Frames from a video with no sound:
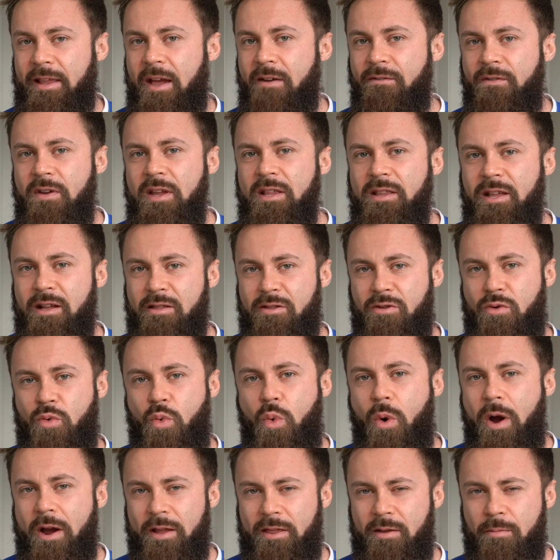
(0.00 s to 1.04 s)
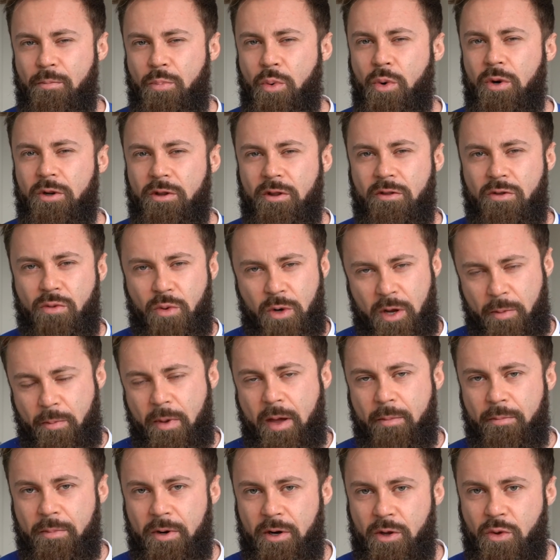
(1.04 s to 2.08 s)
I think that's quite important to
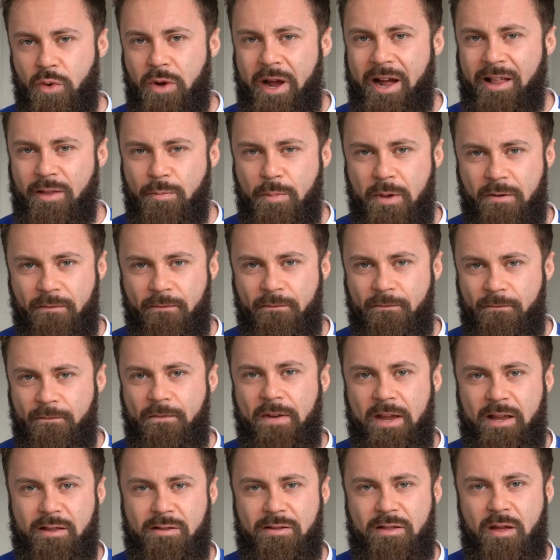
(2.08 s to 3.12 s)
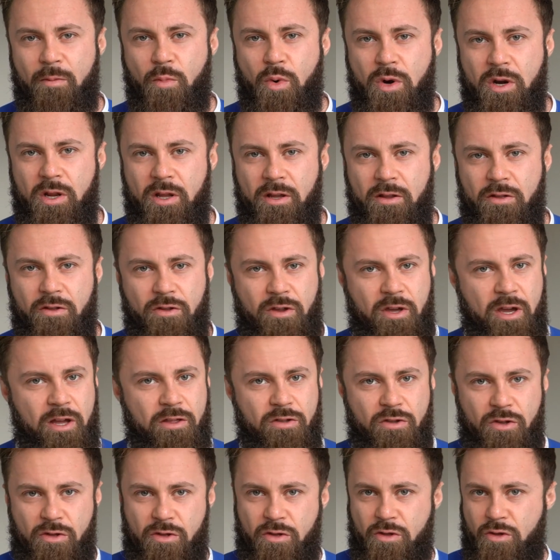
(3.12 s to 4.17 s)
remember. You can't be fixed. Someone can
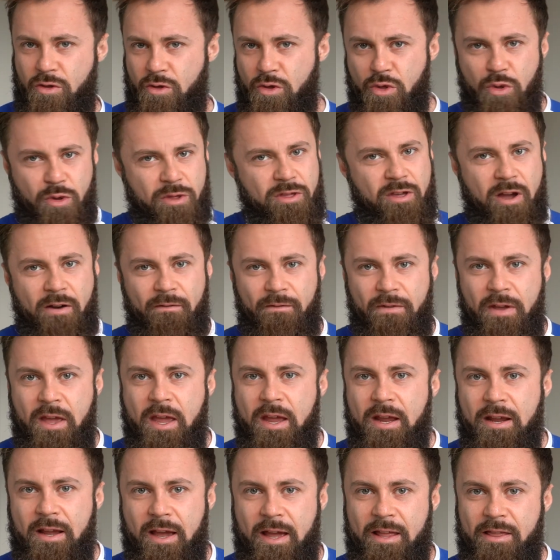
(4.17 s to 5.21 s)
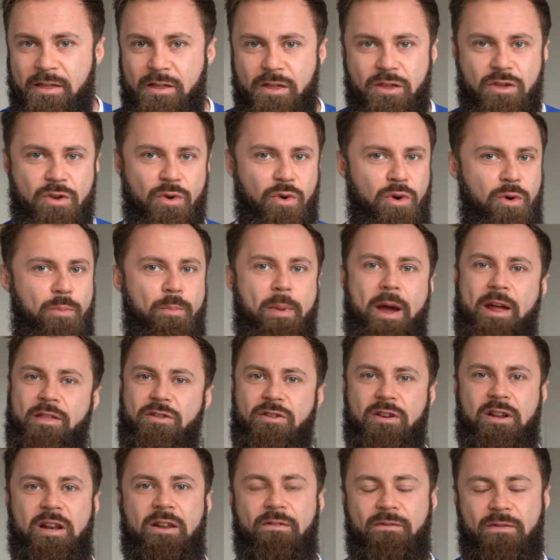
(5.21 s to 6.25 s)
just do something and you're
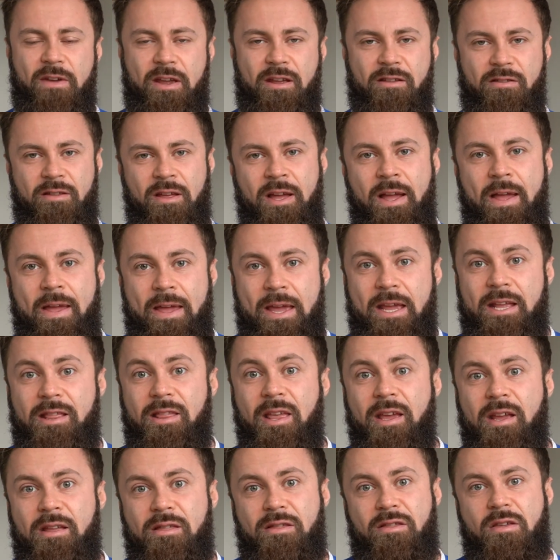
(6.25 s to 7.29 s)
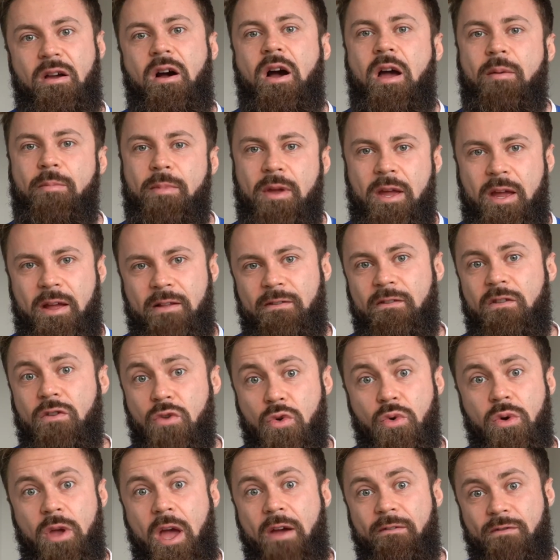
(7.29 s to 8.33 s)
magically fixed. It takes time and
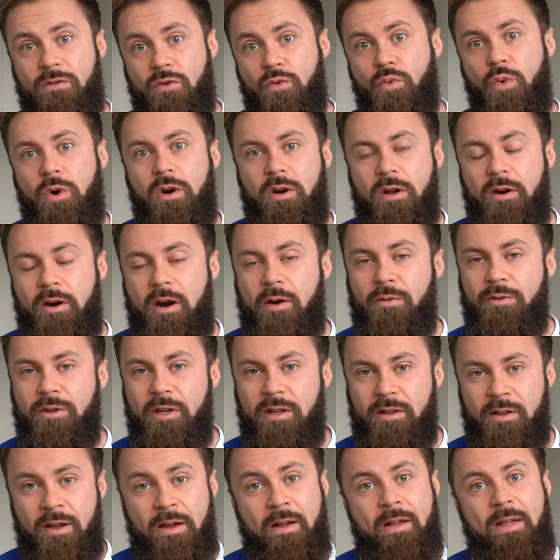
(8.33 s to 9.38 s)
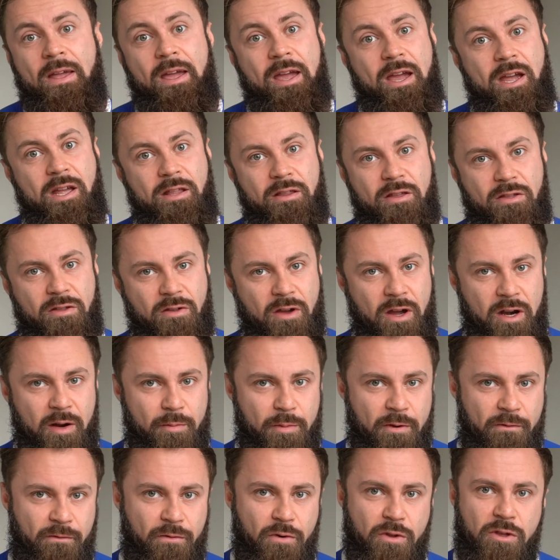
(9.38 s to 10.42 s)
you have to work around it. And it's gonna
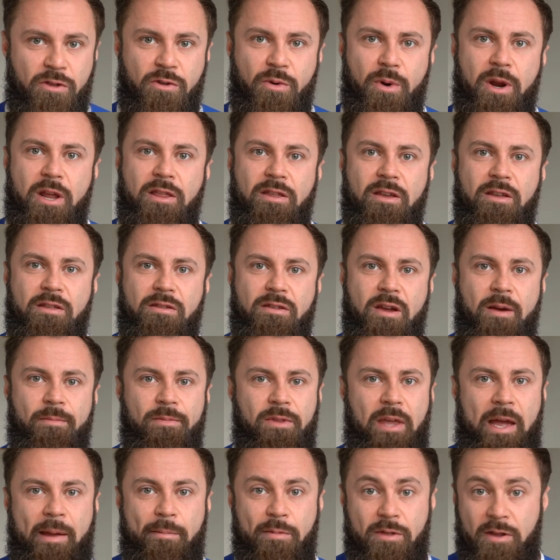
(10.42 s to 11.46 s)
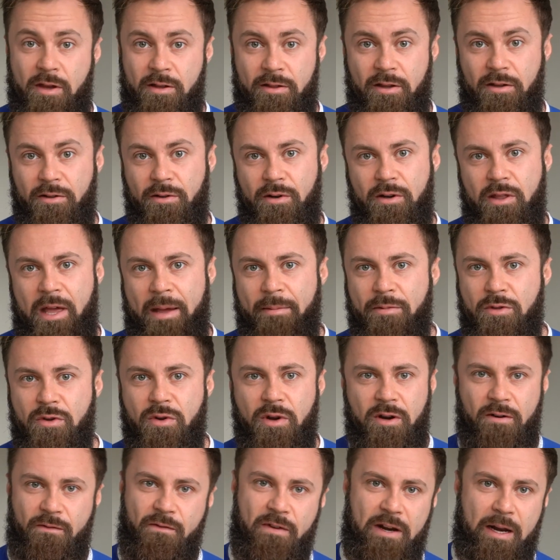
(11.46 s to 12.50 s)
be frustrating sometimes, and other times you're
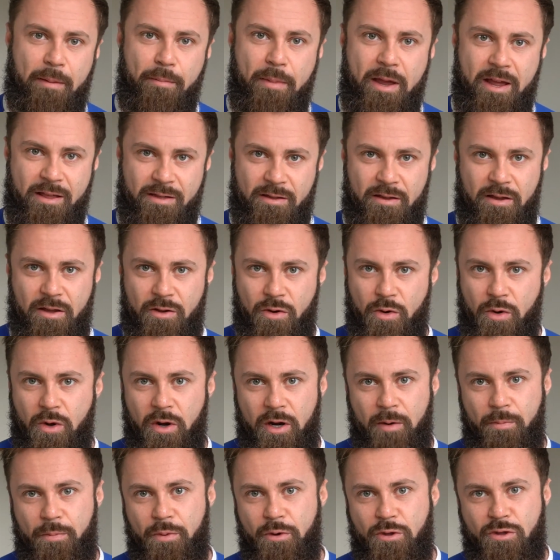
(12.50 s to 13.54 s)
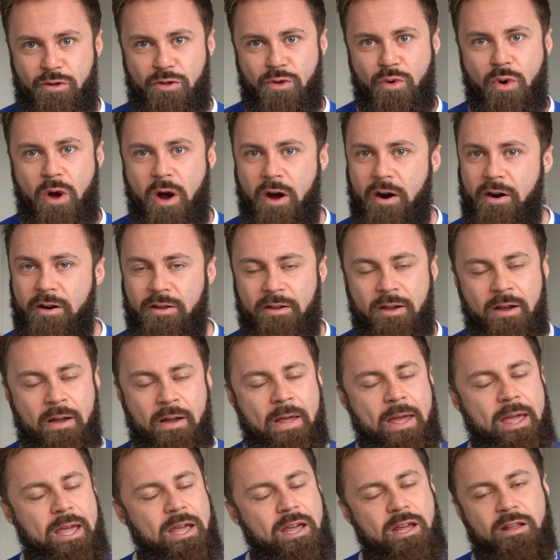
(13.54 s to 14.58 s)
gonna feel amazing and you're gonna push too hard.
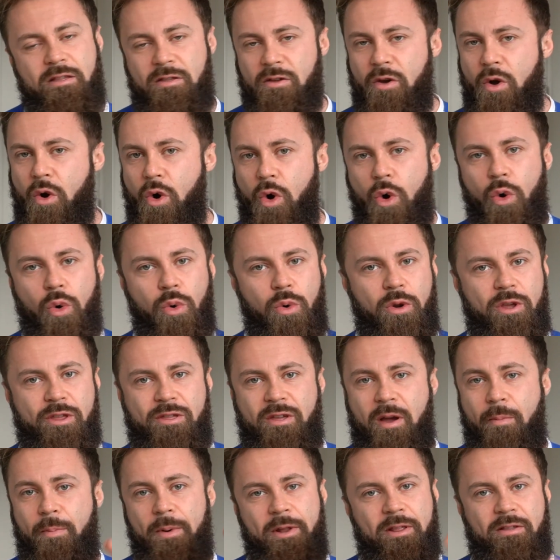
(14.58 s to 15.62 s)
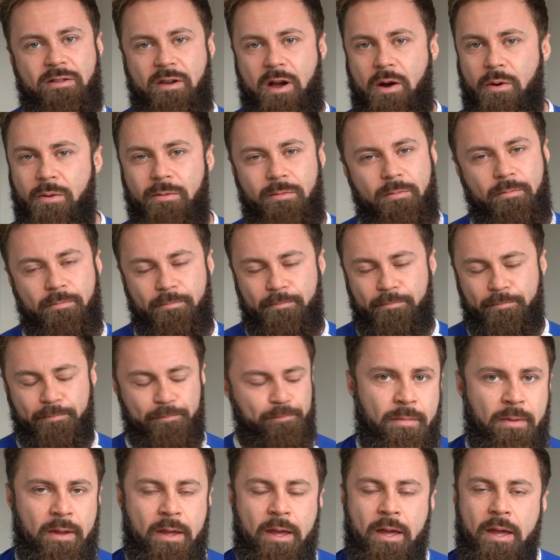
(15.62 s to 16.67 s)
It's always up and down.
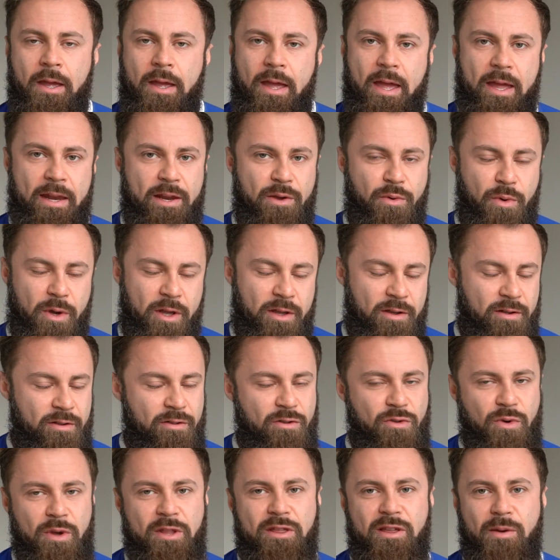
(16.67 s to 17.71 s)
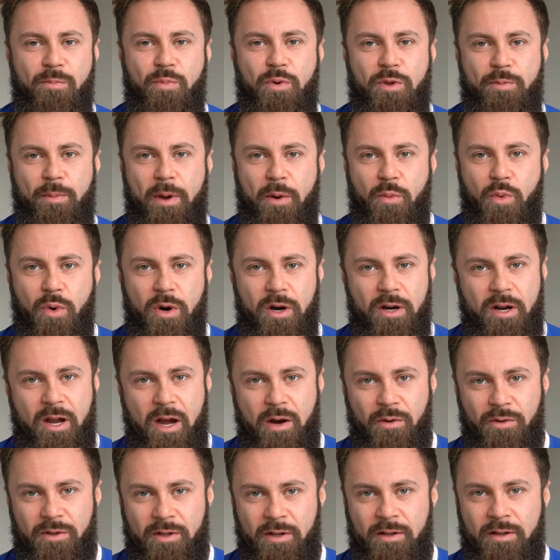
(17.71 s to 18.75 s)
Anyway, to end up with my
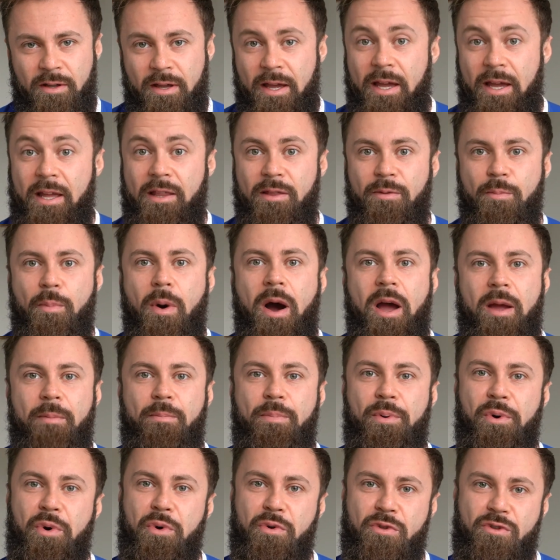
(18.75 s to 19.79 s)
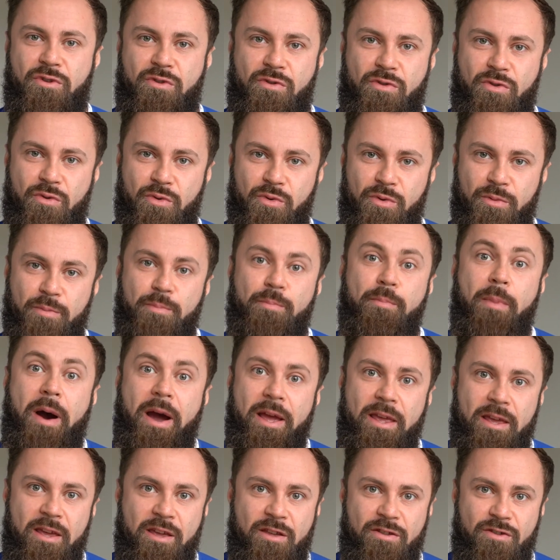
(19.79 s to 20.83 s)
workout and my approach to my
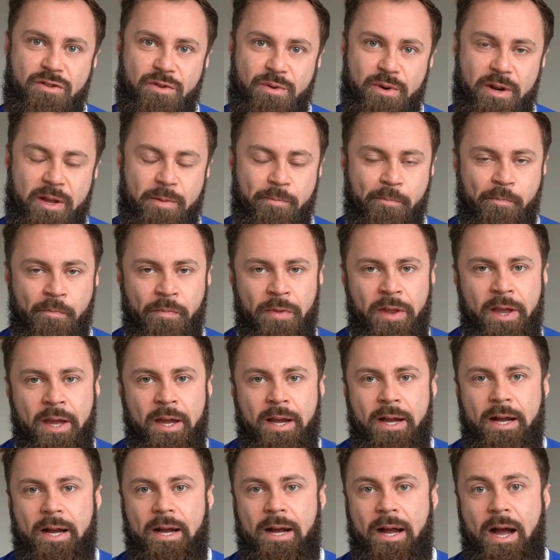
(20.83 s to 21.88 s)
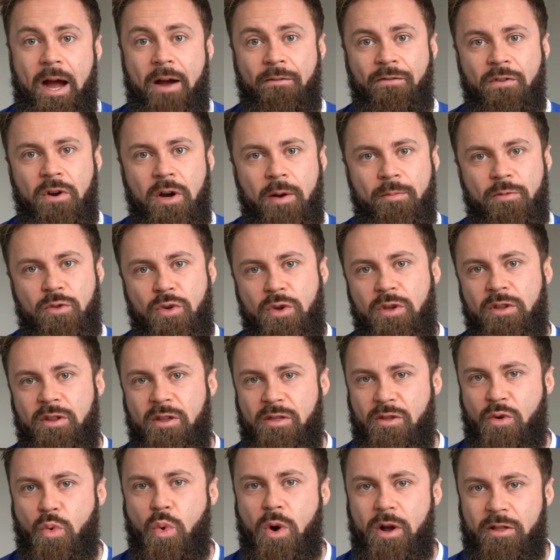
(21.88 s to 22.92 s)
injury. After I'm doing the
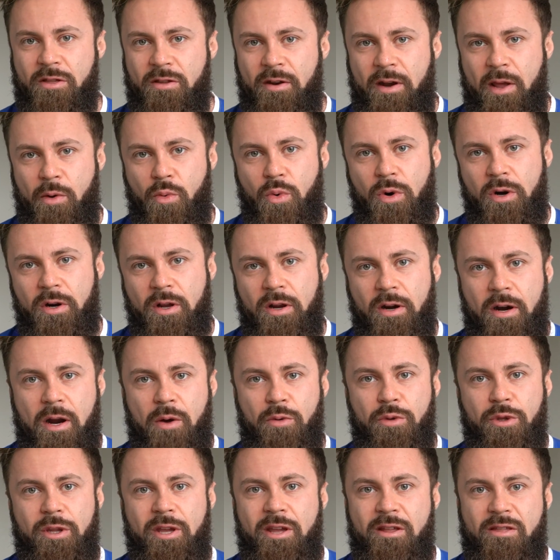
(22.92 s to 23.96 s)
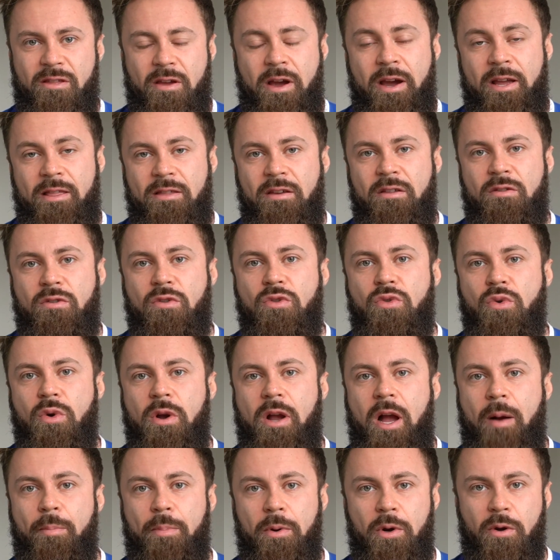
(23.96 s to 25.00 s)
squats and I work around this, I tend to do a
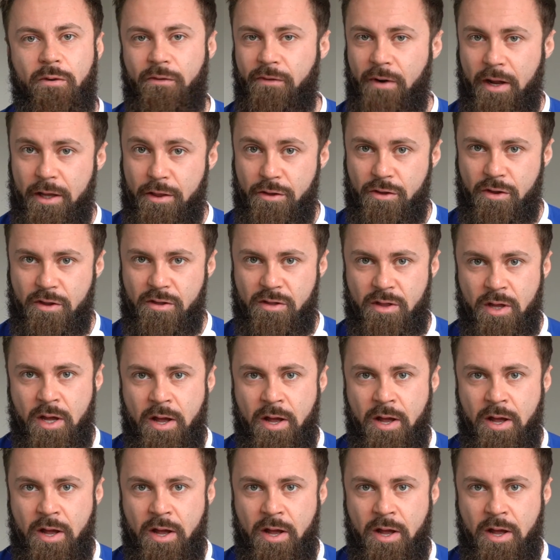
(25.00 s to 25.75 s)
couple of lunges.